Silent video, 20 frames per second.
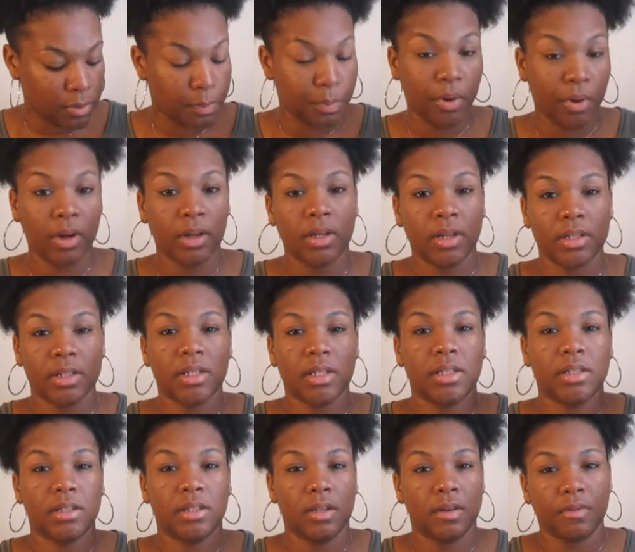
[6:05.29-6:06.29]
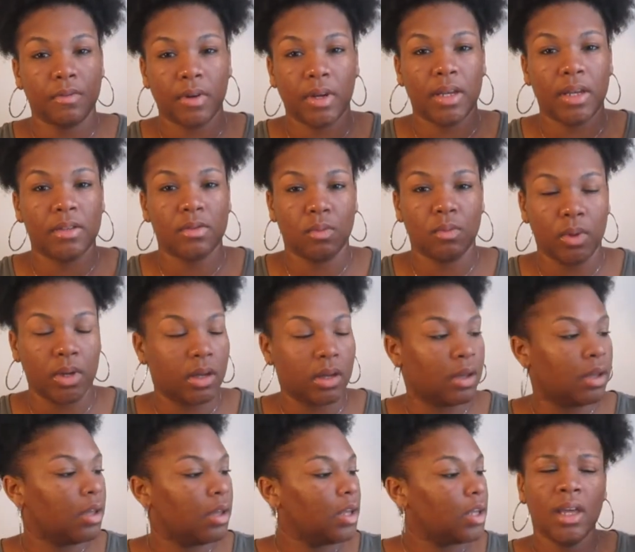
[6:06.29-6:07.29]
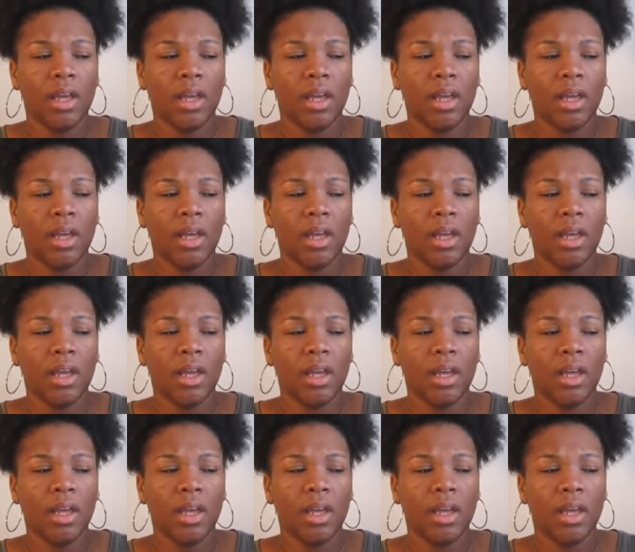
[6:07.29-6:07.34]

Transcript: products is different as well